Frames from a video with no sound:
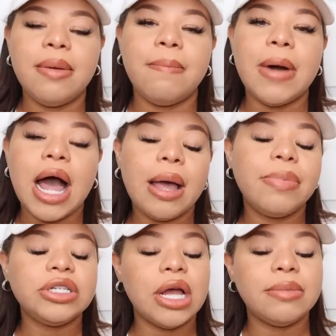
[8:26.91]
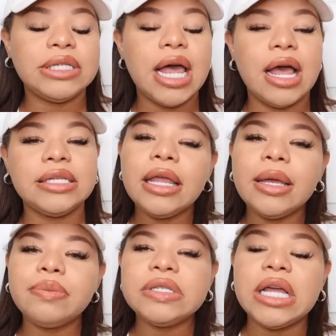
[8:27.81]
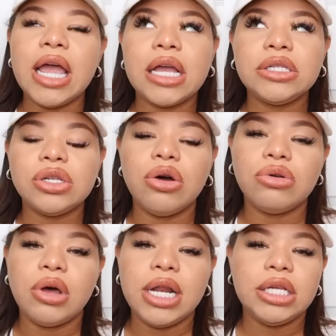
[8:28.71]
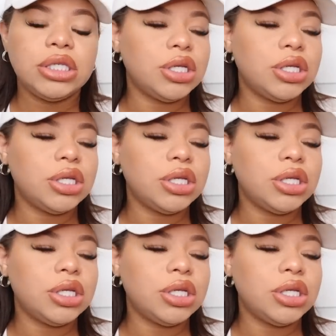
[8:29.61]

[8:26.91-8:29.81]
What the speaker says: and my pajamas has lips and XO on it.